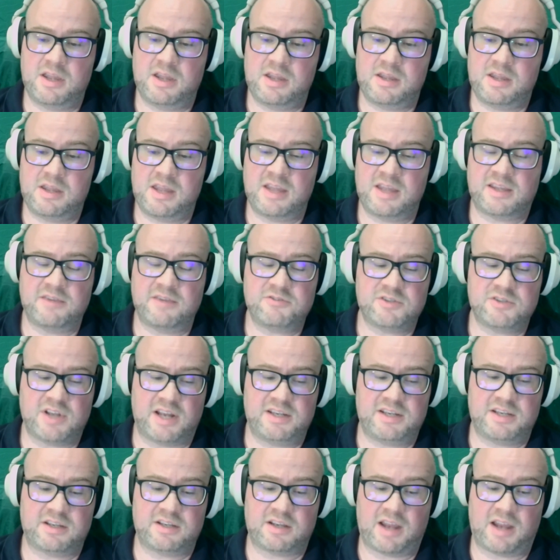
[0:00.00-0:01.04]
it gives you an
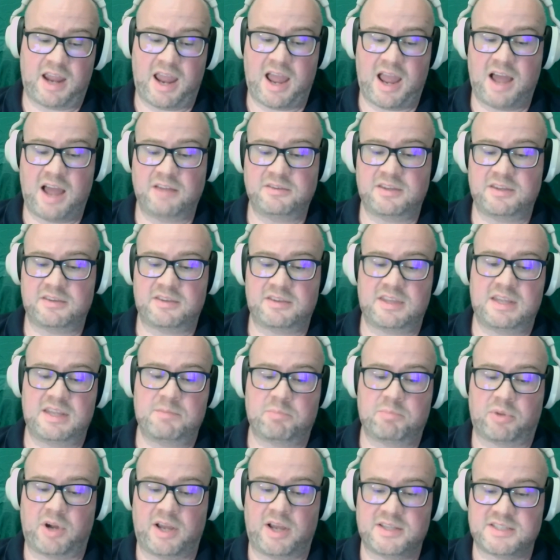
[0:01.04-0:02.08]
idea how does the
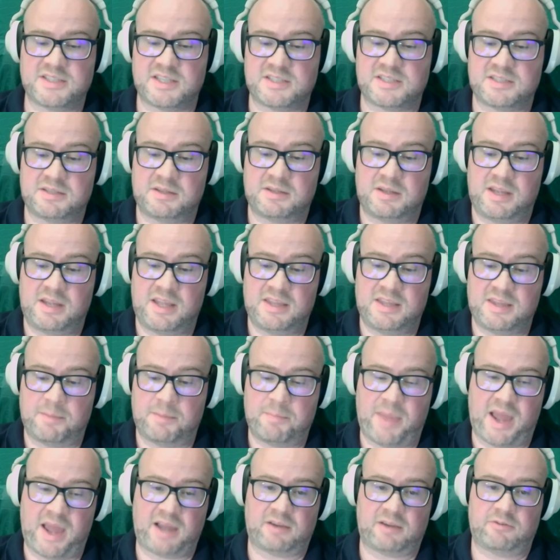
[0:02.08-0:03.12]
process in the
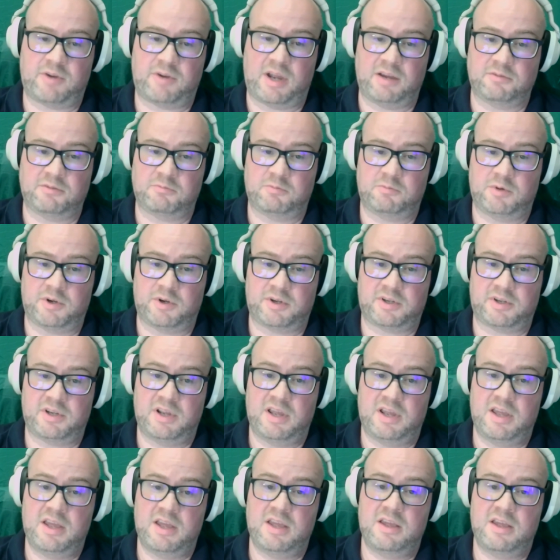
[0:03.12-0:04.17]
background work.
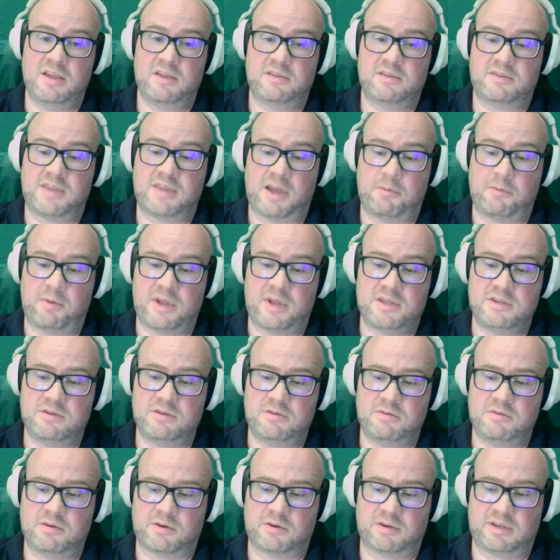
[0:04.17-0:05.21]
That way
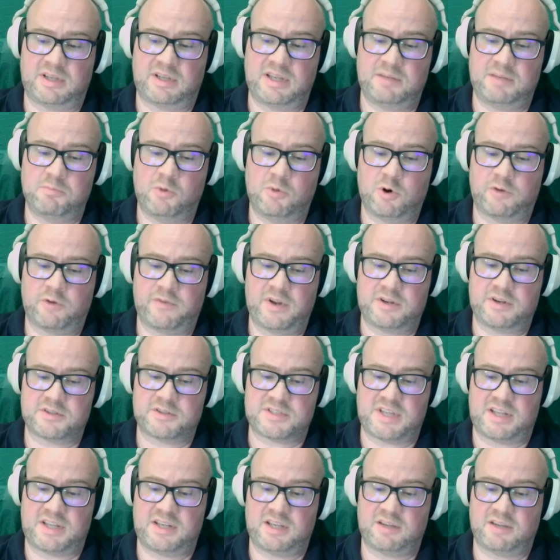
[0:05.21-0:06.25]
you are getting more of an
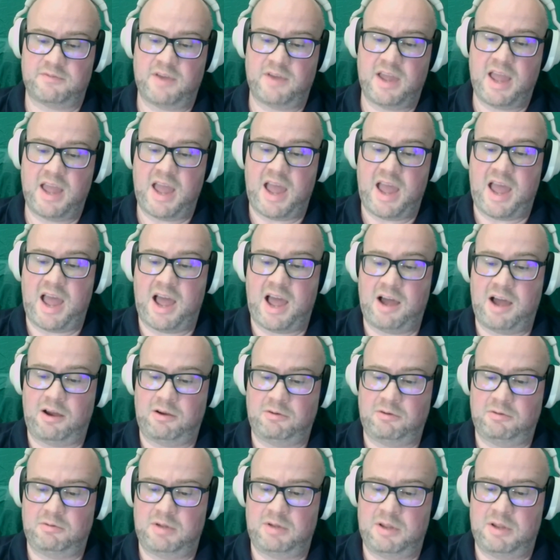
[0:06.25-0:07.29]
understanding of
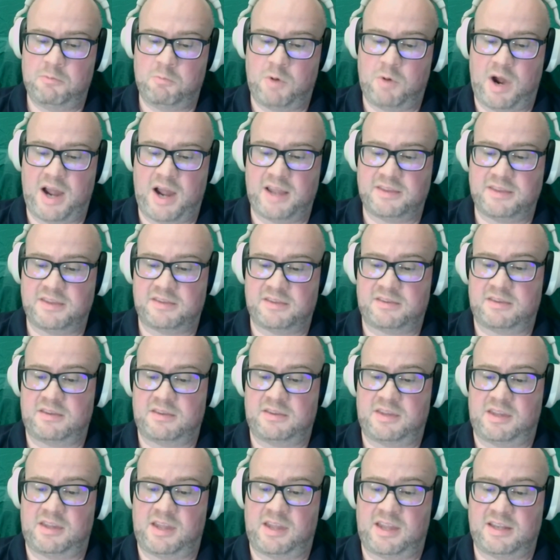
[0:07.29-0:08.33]
how and why this
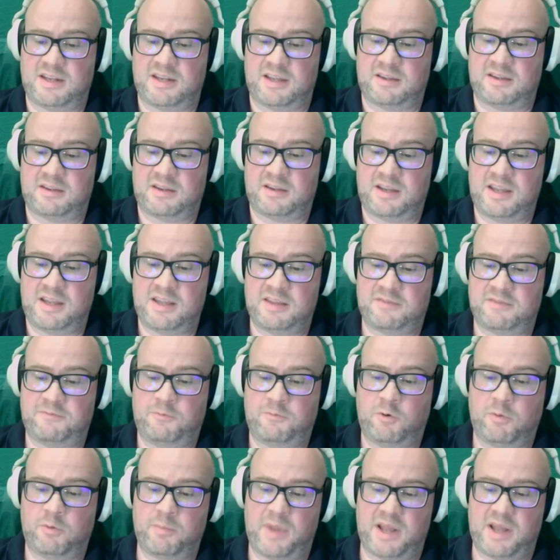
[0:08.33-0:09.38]
data is
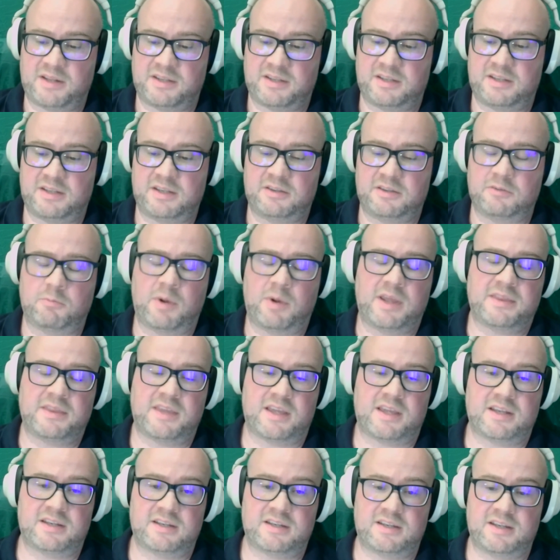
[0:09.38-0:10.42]
formatted in the way
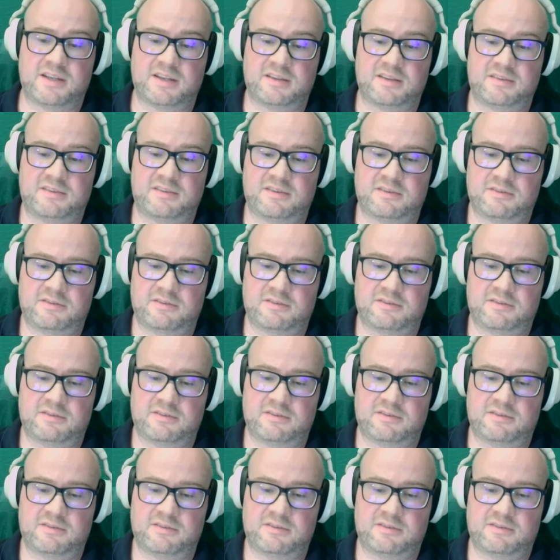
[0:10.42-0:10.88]
that it is.